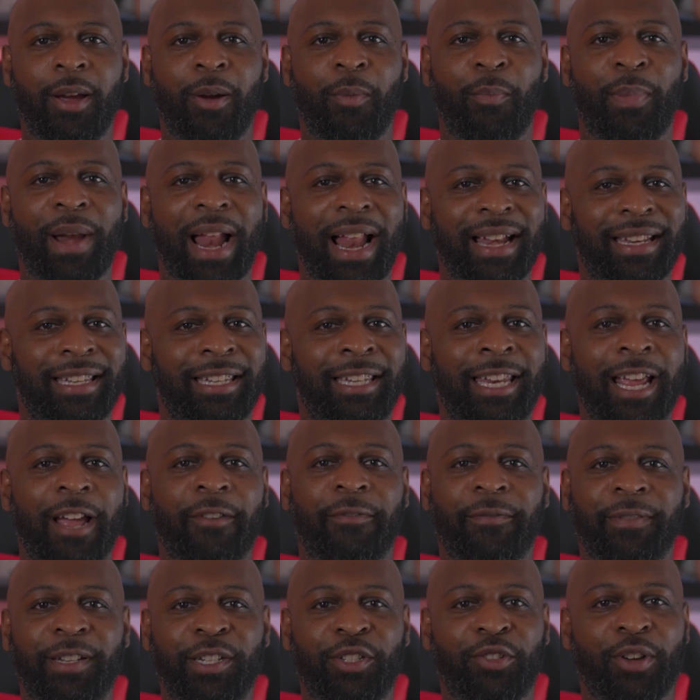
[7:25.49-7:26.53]
but I
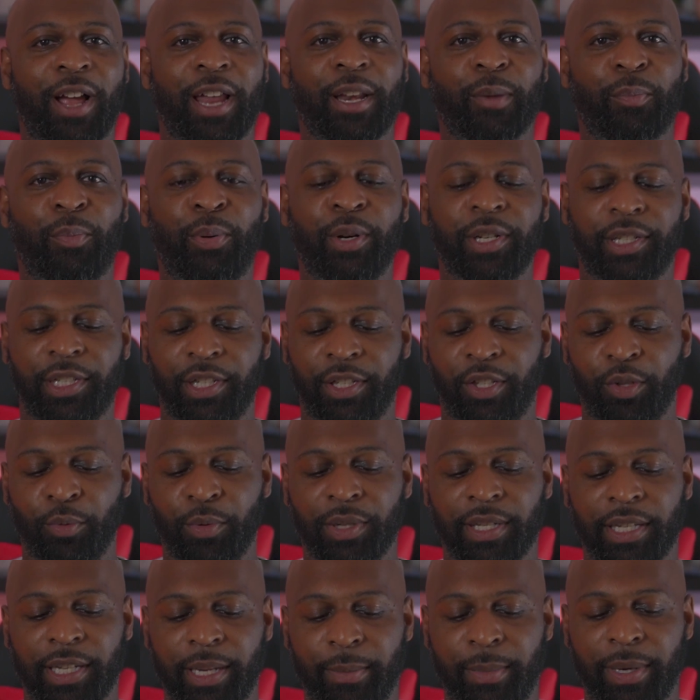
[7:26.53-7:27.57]
definitely tried to push it to
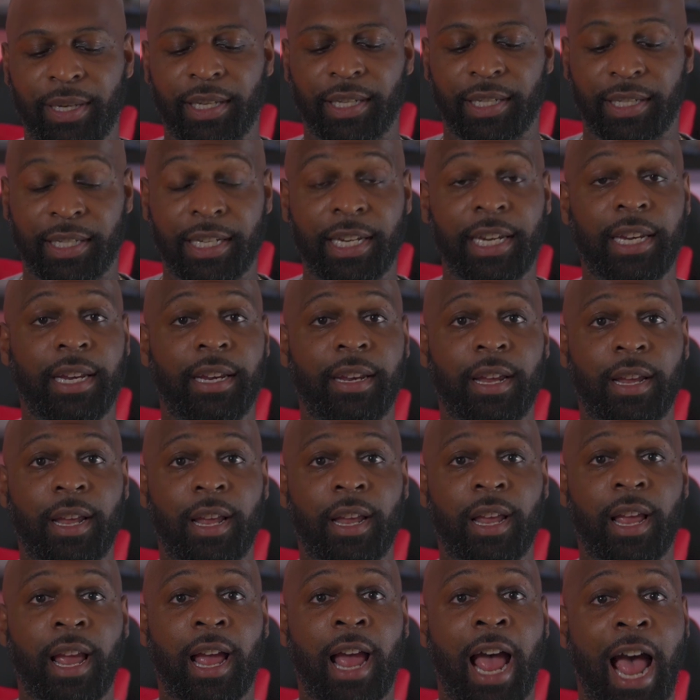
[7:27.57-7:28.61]
its limit to see
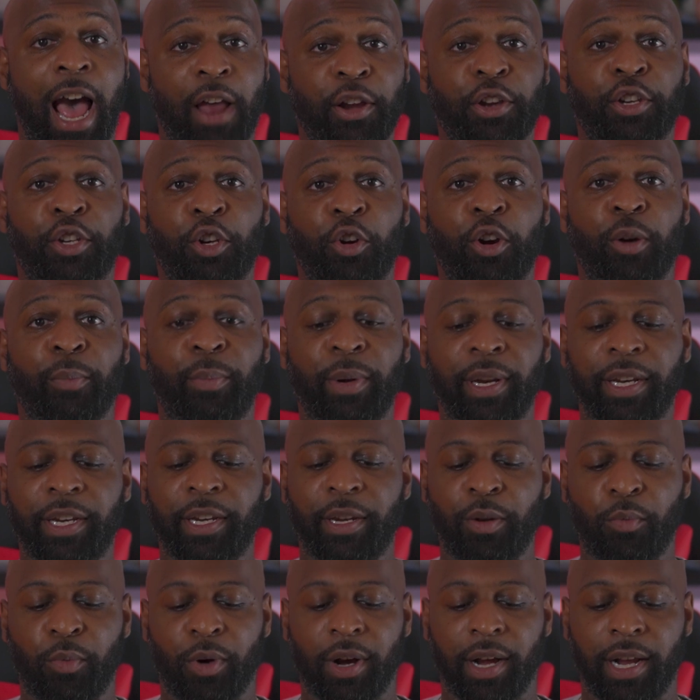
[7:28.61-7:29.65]
how the
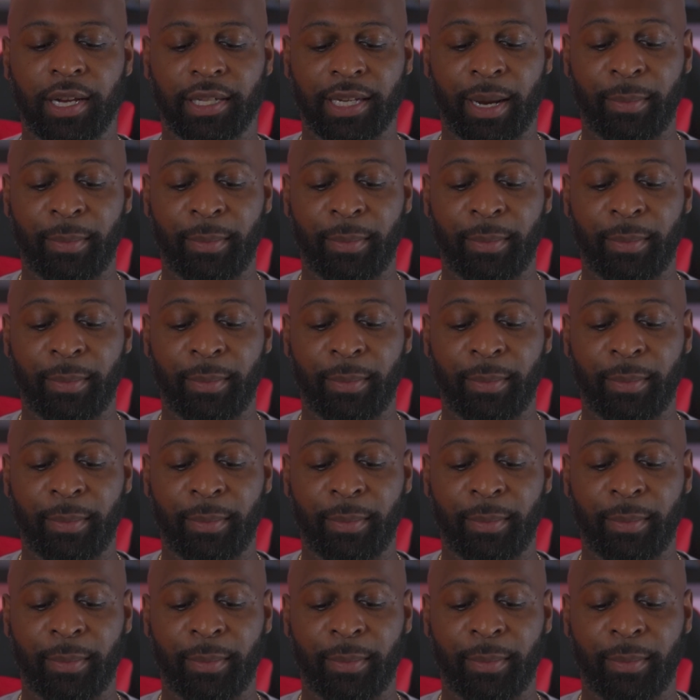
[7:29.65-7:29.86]
durability was.